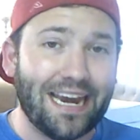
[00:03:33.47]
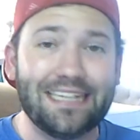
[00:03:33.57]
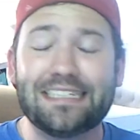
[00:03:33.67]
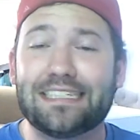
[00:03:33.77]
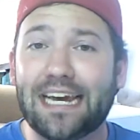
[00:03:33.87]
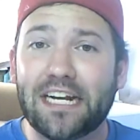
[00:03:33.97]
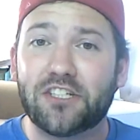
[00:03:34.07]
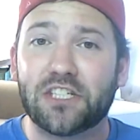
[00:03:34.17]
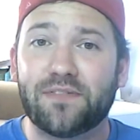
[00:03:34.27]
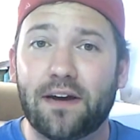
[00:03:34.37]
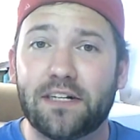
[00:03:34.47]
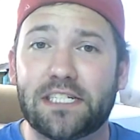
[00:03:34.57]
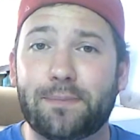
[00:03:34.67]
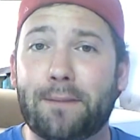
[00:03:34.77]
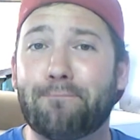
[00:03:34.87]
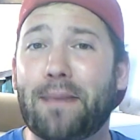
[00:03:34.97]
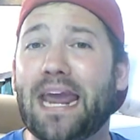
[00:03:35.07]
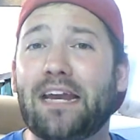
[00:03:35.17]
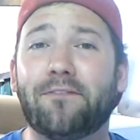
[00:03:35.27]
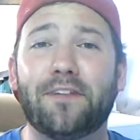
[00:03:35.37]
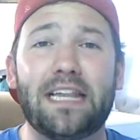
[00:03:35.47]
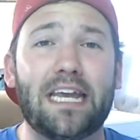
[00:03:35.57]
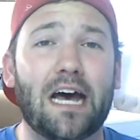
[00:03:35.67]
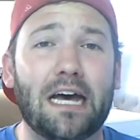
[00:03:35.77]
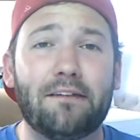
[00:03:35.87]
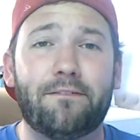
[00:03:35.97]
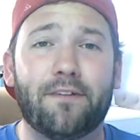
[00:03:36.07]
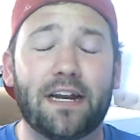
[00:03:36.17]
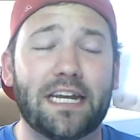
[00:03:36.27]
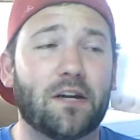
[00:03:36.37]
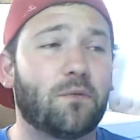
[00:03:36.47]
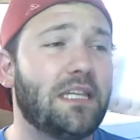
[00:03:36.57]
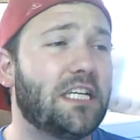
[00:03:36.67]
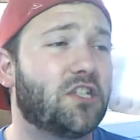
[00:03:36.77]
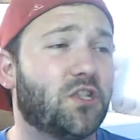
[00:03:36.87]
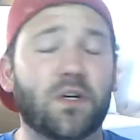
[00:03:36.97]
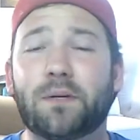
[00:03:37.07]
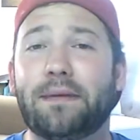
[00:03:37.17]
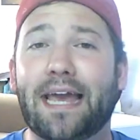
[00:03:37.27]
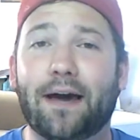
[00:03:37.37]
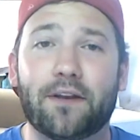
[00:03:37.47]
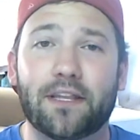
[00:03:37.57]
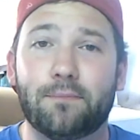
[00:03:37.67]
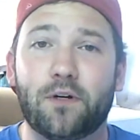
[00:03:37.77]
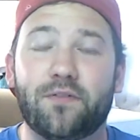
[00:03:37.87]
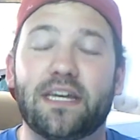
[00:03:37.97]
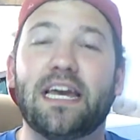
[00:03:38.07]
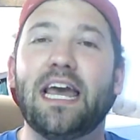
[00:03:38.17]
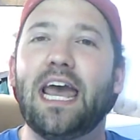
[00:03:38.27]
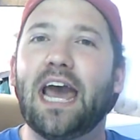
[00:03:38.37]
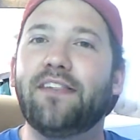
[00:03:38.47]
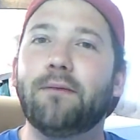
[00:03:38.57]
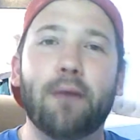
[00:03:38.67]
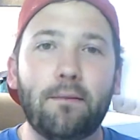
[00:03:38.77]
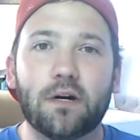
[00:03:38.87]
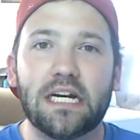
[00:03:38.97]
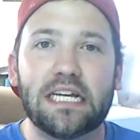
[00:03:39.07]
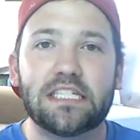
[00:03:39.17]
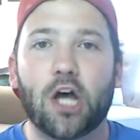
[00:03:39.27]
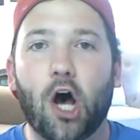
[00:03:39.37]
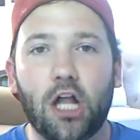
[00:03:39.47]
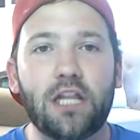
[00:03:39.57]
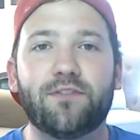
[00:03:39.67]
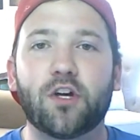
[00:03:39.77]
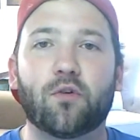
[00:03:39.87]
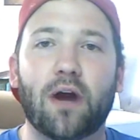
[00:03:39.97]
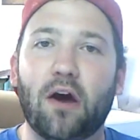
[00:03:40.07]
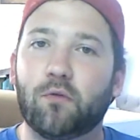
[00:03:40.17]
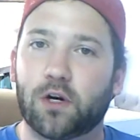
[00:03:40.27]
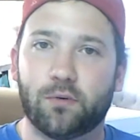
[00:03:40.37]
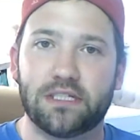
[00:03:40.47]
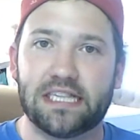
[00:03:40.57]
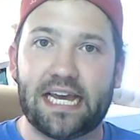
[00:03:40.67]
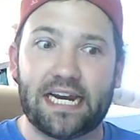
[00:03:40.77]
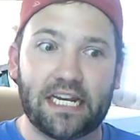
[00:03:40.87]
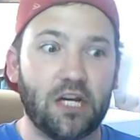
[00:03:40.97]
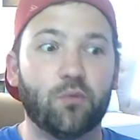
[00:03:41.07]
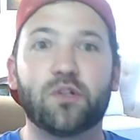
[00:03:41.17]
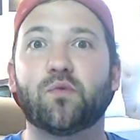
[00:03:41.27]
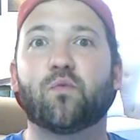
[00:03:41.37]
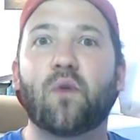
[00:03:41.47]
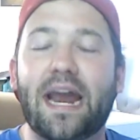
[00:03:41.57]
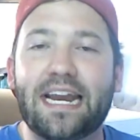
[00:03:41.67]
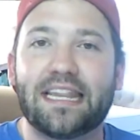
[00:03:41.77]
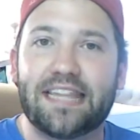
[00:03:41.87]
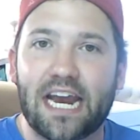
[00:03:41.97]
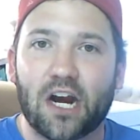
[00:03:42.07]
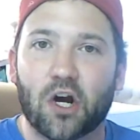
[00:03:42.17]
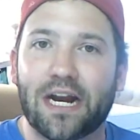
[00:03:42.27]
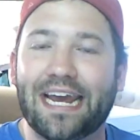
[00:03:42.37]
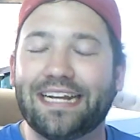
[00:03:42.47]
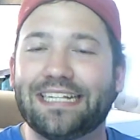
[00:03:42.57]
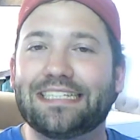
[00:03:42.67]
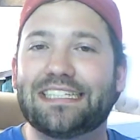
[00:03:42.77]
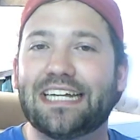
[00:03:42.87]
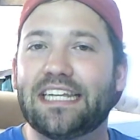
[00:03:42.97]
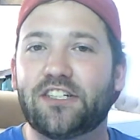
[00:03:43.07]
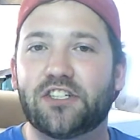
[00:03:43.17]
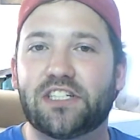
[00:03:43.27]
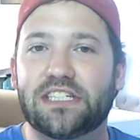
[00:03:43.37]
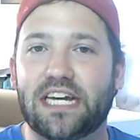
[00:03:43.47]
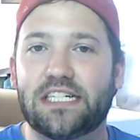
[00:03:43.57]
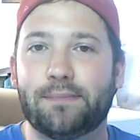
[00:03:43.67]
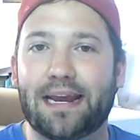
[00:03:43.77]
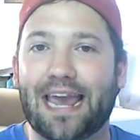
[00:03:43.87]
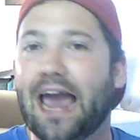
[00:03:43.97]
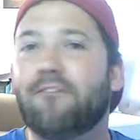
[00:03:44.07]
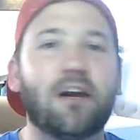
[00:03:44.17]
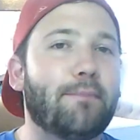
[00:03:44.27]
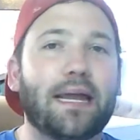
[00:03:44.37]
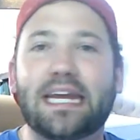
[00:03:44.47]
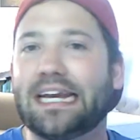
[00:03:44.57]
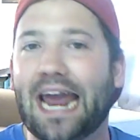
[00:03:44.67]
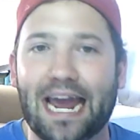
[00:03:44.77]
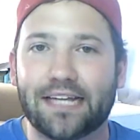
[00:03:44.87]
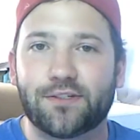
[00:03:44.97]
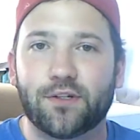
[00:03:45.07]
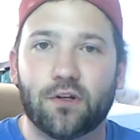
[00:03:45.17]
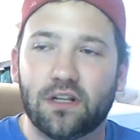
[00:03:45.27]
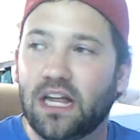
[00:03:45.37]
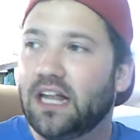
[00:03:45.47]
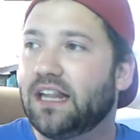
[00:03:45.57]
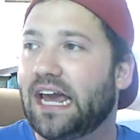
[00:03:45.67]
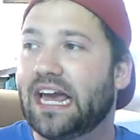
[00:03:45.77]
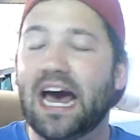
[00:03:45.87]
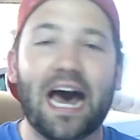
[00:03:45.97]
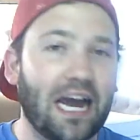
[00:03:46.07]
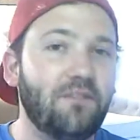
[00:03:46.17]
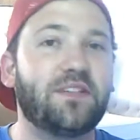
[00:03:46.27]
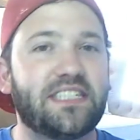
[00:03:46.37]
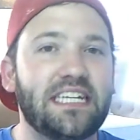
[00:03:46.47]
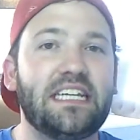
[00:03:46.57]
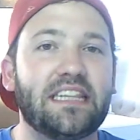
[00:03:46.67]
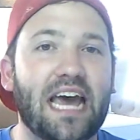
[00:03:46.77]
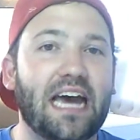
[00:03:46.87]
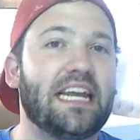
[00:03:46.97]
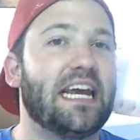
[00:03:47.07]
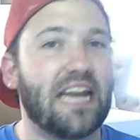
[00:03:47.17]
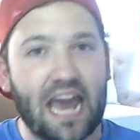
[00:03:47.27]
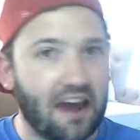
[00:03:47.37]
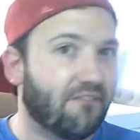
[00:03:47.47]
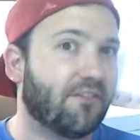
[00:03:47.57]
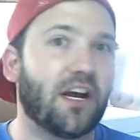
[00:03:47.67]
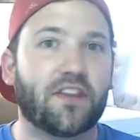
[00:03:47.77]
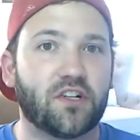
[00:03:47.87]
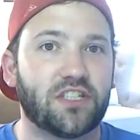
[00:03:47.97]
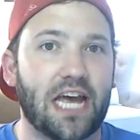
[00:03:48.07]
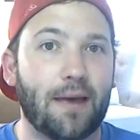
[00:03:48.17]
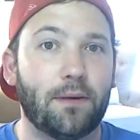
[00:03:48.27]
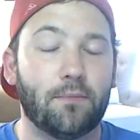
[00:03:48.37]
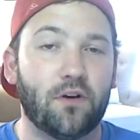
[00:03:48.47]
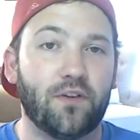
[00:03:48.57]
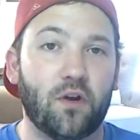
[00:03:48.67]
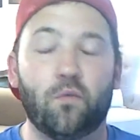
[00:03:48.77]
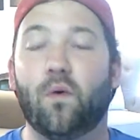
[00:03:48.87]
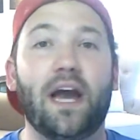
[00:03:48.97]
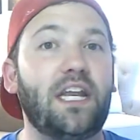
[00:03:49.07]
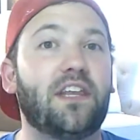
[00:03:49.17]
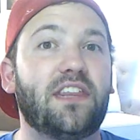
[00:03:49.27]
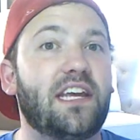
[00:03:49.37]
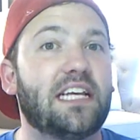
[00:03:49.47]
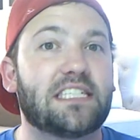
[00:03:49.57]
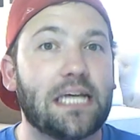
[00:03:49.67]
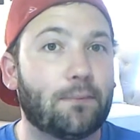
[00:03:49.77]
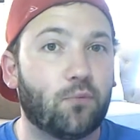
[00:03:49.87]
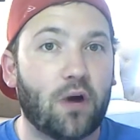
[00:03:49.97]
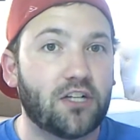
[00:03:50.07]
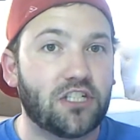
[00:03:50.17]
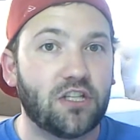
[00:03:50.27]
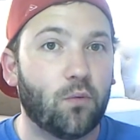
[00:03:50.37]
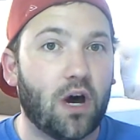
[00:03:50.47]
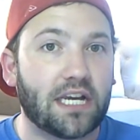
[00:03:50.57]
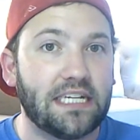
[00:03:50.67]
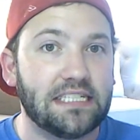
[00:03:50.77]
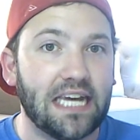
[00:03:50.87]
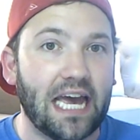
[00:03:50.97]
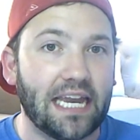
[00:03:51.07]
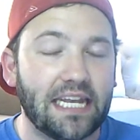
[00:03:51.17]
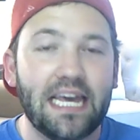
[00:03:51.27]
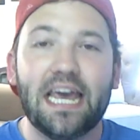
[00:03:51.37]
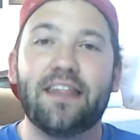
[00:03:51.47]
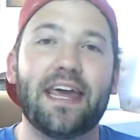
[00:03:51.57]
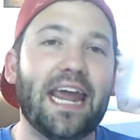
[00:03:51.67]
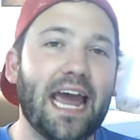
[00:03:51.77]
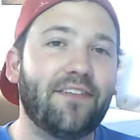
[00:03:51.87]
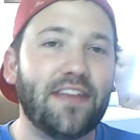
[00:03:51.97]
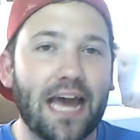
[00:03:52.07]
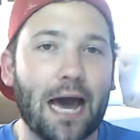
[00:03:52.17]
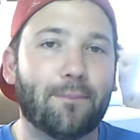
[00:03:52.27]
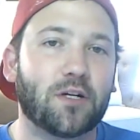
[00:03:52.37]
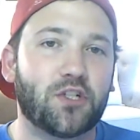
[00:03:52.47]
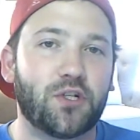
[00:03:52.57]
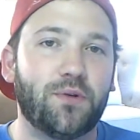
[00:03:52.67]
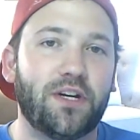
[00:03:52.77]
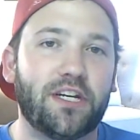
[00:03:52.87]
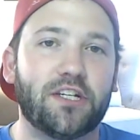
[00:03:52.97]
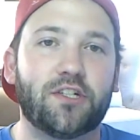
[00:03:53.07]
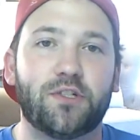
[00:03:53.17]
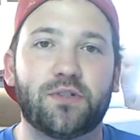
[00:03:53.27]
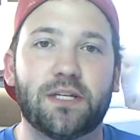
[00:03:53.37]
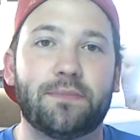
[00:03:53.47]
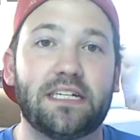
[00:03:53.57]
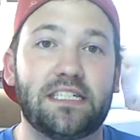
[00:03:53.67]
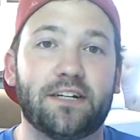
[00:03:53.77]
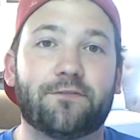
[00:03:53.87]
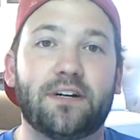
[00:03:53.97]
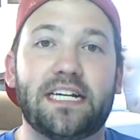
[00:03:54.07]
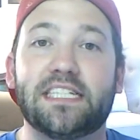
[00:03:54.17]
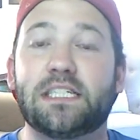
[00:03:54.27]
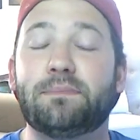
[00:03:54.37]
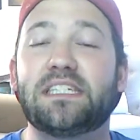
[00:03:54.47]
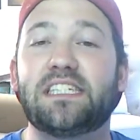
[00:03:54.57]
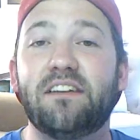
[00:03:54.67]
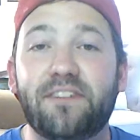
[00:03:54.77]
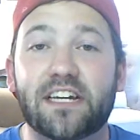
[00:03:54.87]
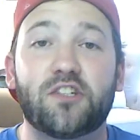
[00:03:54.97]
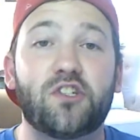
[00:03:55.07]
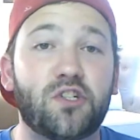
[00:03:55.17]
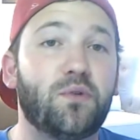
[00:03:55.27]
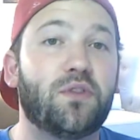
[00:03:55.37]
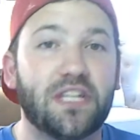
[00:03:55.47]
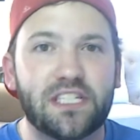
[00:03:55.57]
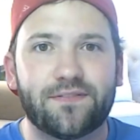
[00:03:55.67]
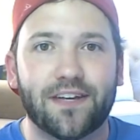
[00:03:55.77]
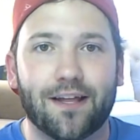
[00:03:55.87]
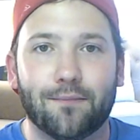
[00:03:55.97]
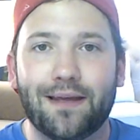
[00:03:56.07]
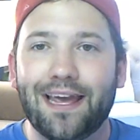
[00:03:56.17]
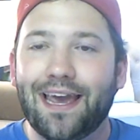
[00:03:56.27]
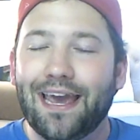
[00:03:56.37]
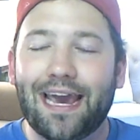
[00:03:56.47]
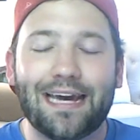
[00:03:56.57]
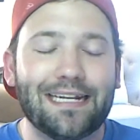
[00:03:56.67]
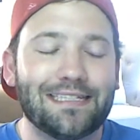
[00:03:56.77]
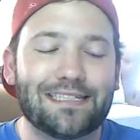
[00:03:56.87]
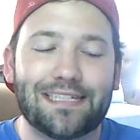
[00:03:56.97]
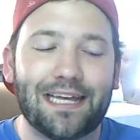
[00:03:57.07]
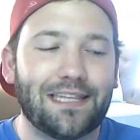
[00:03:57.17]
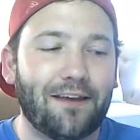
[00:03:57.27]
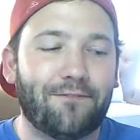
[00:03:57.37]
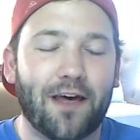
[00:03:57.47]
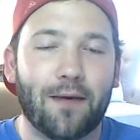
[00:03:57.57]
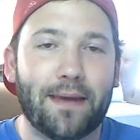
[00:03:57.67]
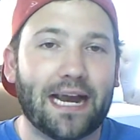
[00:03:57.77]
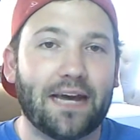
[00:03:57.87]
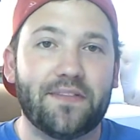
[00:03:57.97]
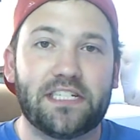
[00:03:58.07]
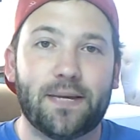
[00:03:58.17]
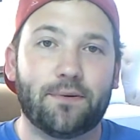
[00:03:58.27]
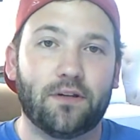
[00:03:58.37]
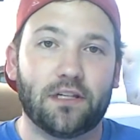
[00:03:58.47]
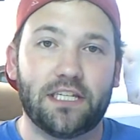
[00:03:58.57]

Instead, I just found it to be painfully unfunny. It really took me out of the movie, and the bummer is, all of the groundwork was laid. It was right there, and instead they just decide to make everybody an asshole. Like, I've seen that in every other zombie movie. Why do you think I stopped watching The Walking Dead? They had the opportunity to do something different and specific to this film, and instead they fell back on the typical